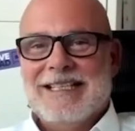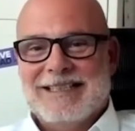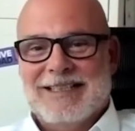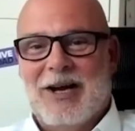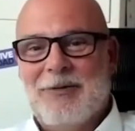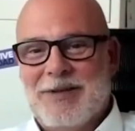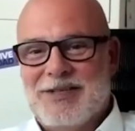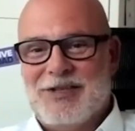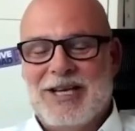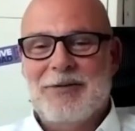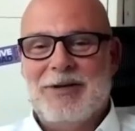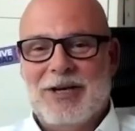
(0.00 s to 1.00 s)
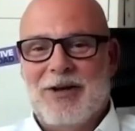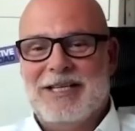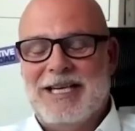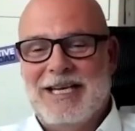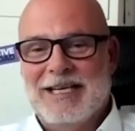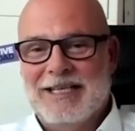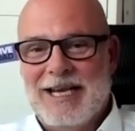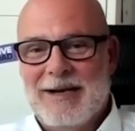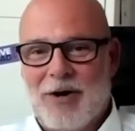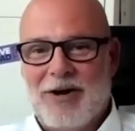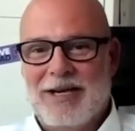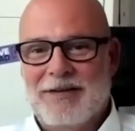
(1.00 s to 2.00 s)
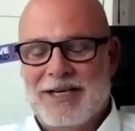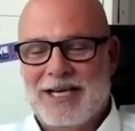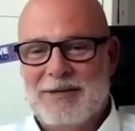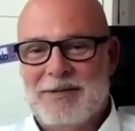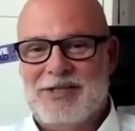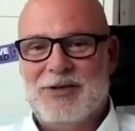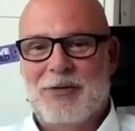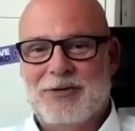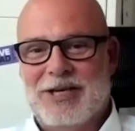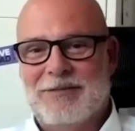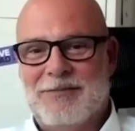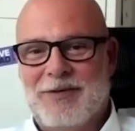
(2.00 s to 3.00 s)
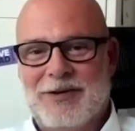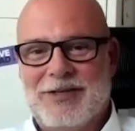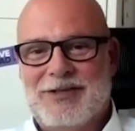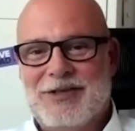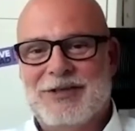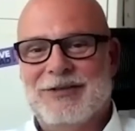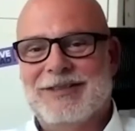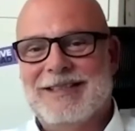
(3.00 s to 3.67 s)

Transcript: I hope there's a local IKEA nearby and they're going to be stocked up very soon.